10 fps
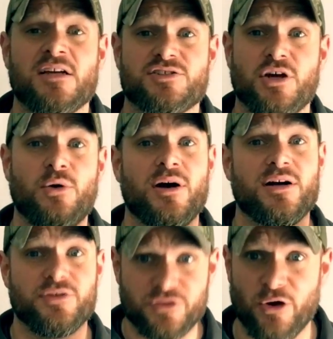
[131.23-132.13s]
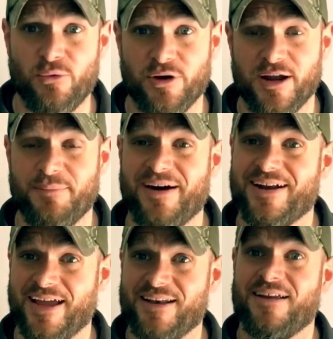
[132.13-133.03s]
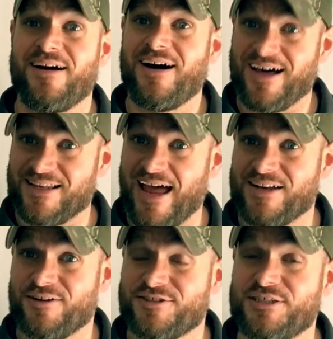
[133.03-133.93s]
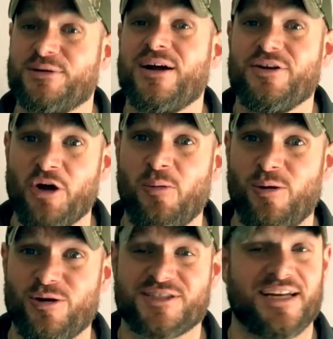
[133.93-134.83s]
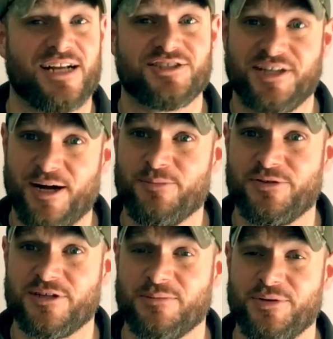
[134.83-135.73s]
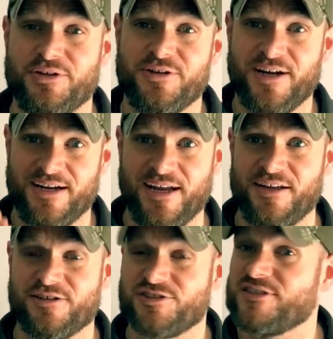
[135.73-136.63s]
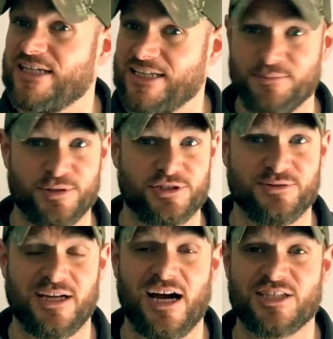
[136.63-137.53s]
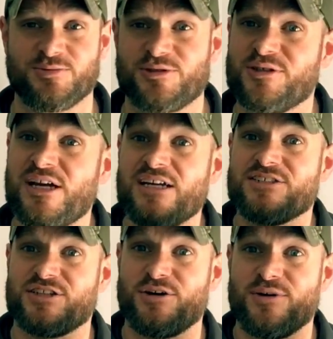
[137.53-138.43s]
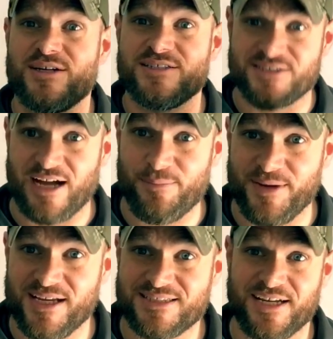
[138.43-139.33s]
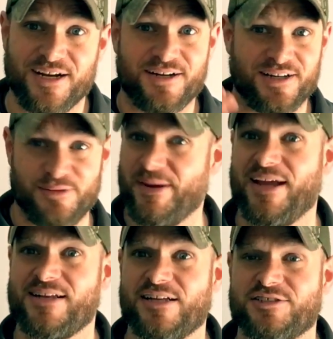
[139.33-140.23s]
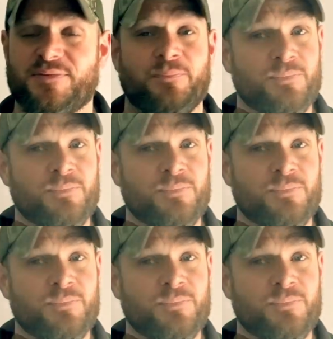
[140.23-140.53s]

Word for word: So don't worry about it. And on that note too, no bullets can actually come through the computer and hit your screen and put you in the hospital. So stop being scared and pay attention.